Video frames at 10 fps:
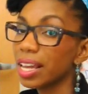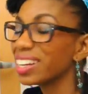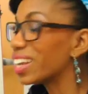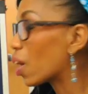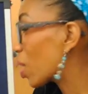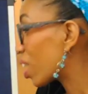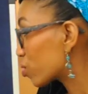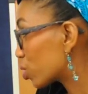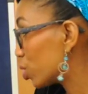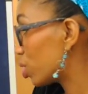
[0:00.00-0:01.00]
Now I have
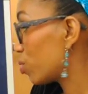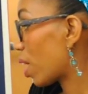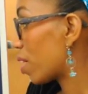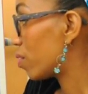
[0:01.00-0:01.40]
35.